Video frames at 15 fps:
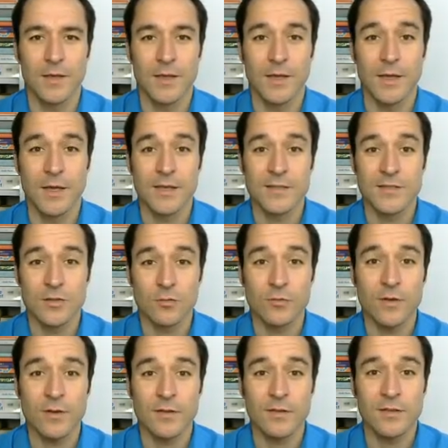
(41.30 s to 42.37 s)
So
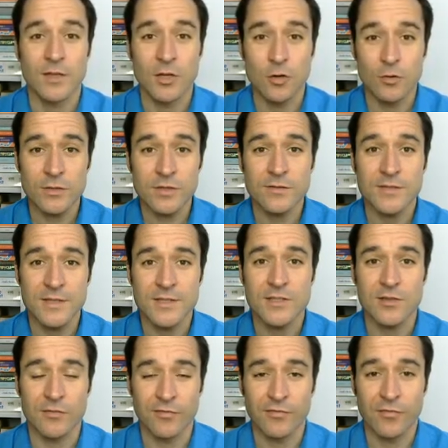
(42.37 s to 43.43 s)
the course consists
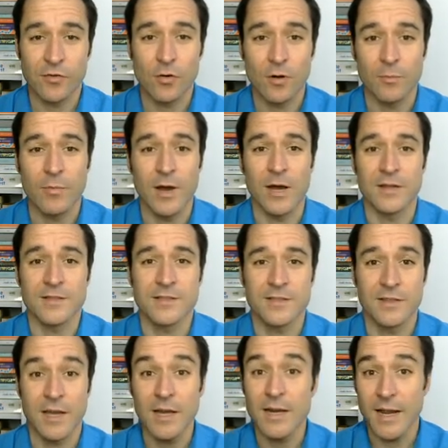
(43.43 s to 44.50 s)
of four parts.
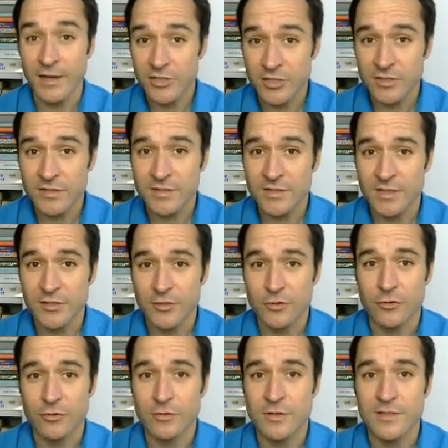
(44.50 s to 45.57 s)
There are lectures, and you're
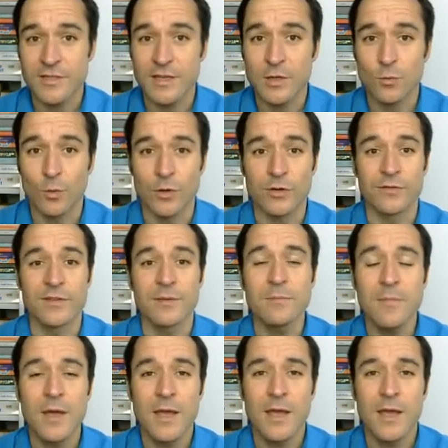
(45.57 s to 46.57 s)
currently seeing one of them.